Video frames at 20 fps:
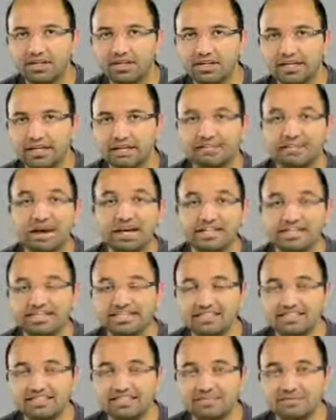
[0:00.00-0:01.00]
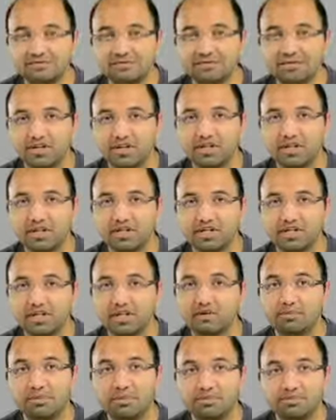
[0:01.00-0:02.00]
In the past, this stuff's been called
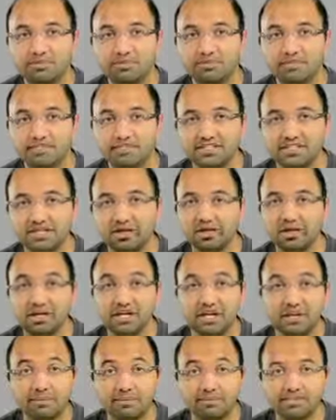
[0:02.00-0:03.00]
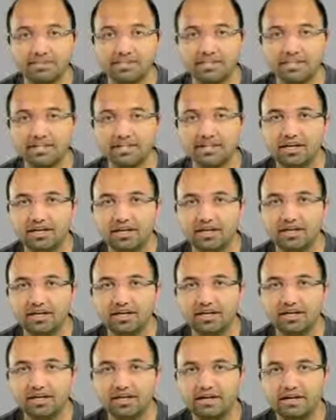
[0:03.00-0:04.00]
enterprise MLC or eMLC,
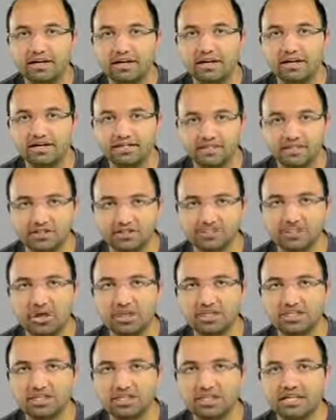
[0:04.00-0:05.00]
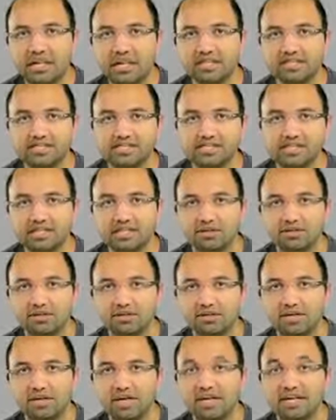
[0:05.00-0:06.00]
and Intel's branded it MLC
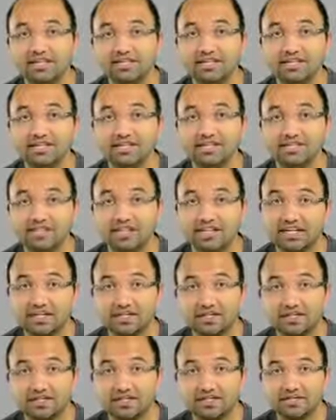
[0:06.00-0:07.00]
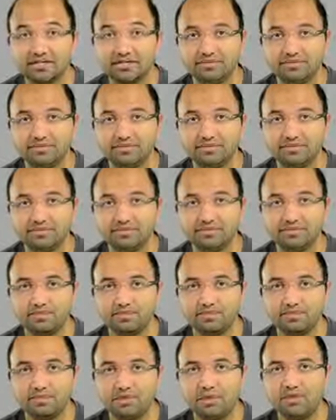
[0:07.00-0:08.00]
with high endurance technology.
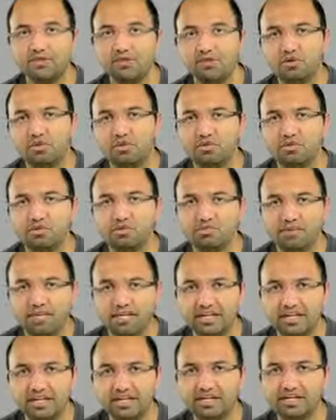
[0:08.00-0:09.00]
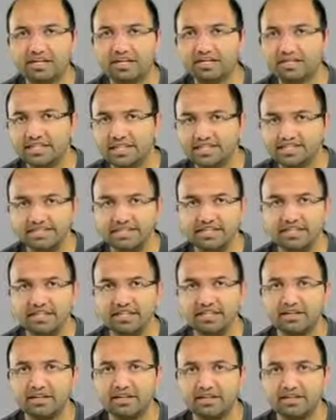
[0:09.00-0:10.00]
Through a bunch of binning and
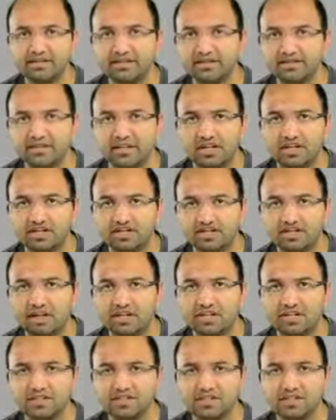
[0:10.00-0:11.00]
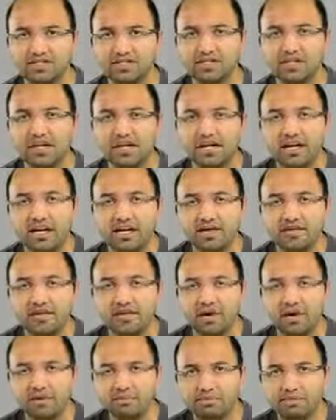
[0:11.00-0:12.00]
testing and selective processes,
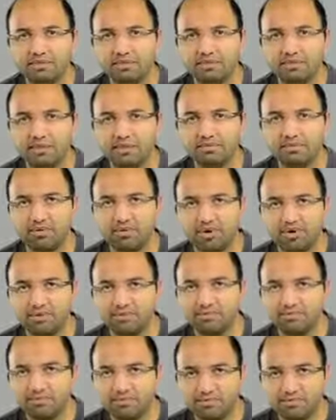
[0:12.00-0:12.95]
they're able to separate